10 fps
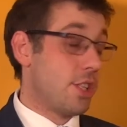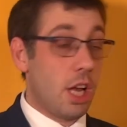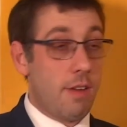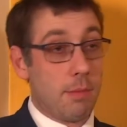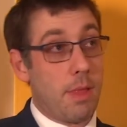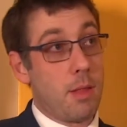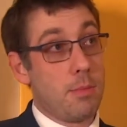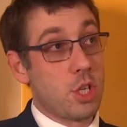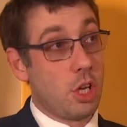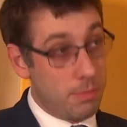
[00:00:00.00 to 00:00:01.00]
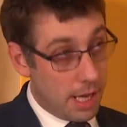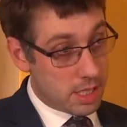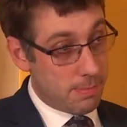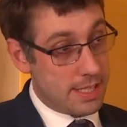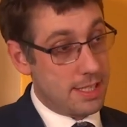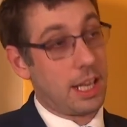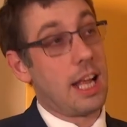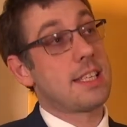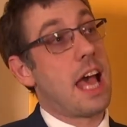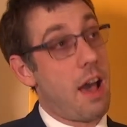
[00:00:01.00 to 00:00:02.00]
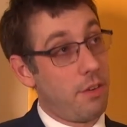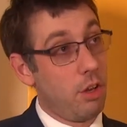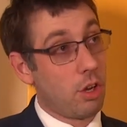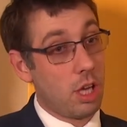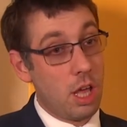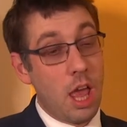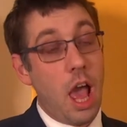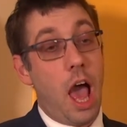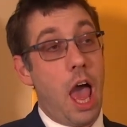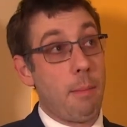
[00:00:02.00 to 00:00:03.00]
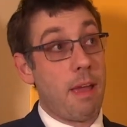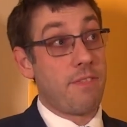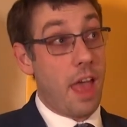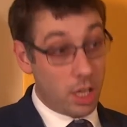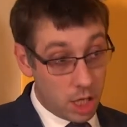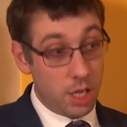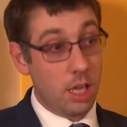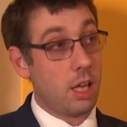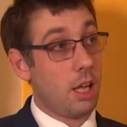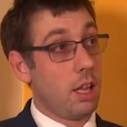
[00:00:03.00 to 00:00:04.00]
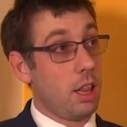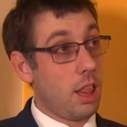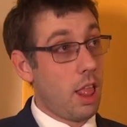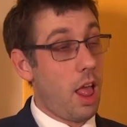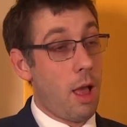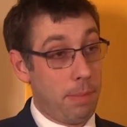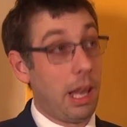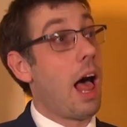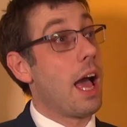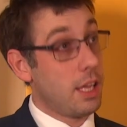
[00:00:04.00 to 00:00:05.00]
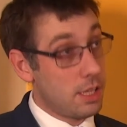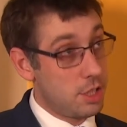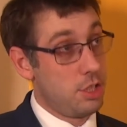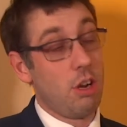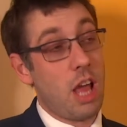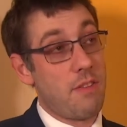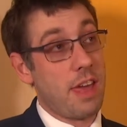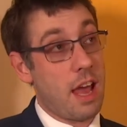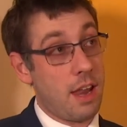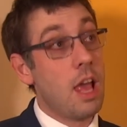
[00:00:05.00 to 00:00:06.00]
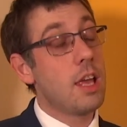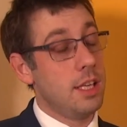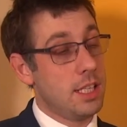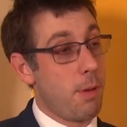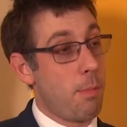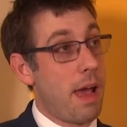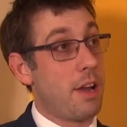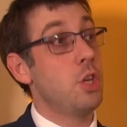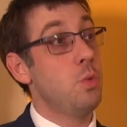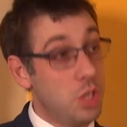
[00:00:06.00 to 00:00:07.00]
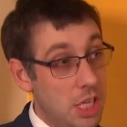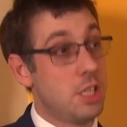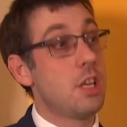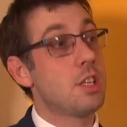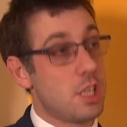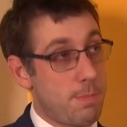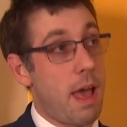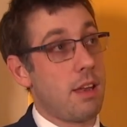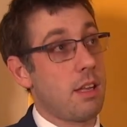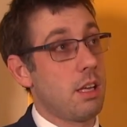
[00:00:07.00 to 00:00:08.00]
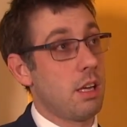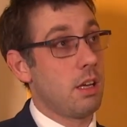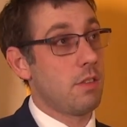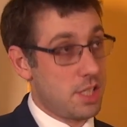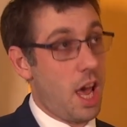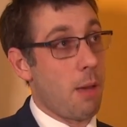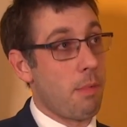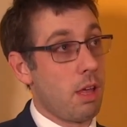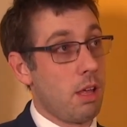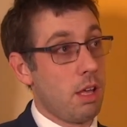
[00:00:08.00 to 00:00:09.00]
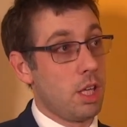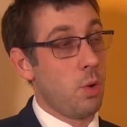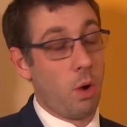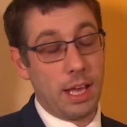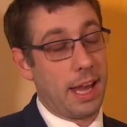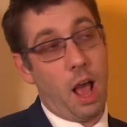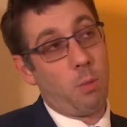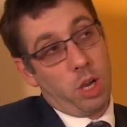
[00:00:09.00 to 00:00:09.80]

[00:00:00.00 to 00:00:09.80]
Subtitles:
certainly recommend them to come down to Masterclass, have a look. If they're going to apply to join AVN, you need to be prepared, you need to spend time. You only get out